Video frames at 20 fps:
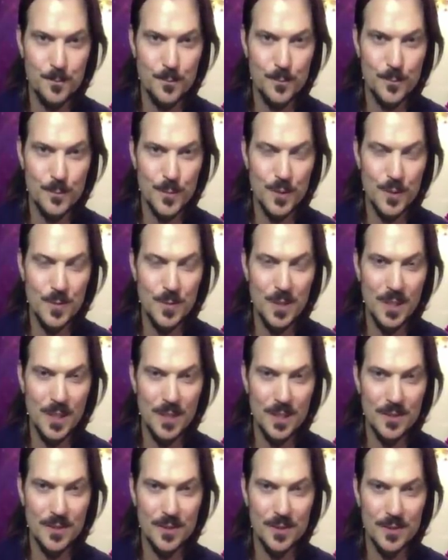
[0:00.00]
Just
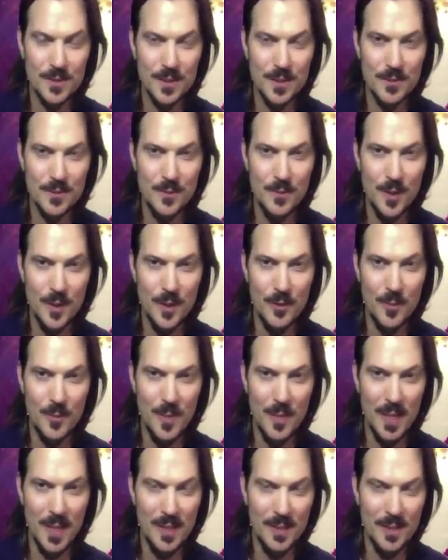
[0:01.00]
because it's very
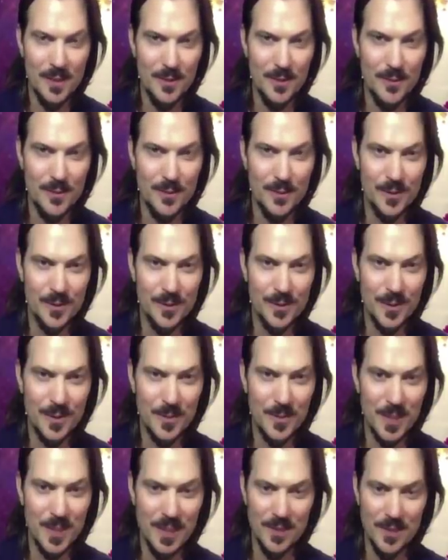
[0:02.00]
repetitive in
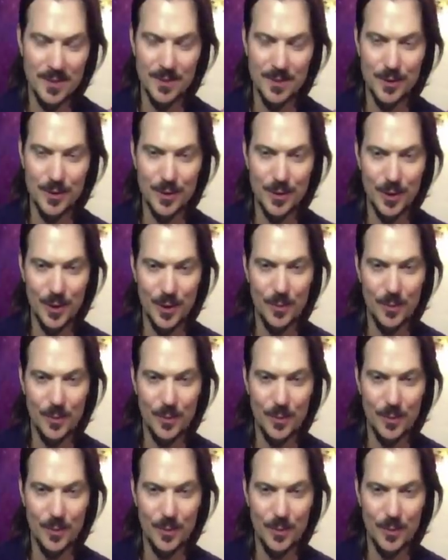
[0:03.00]
some cases,